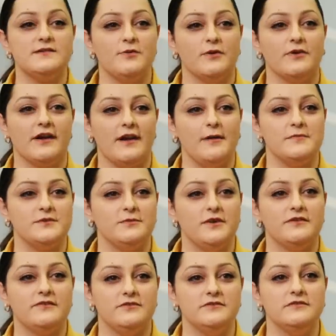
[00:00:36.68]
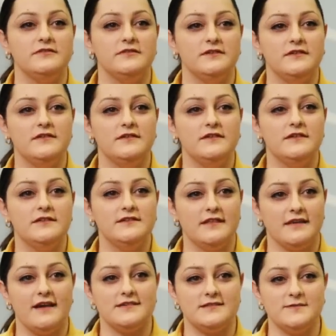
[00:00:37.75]
That's what I come to work for
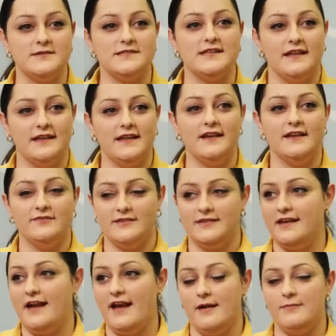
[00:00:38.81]
the customers that leave and they're